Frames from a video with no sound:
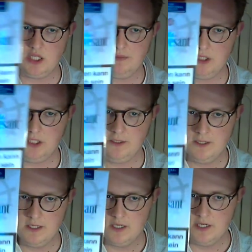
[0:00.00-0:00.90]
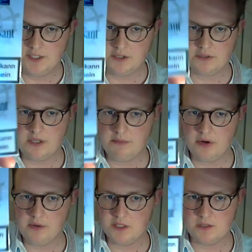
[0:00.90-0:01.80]
Germany. So same
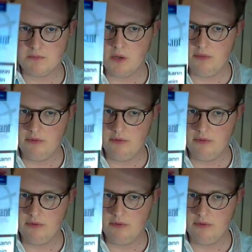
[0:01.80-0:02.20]
price as Marlboro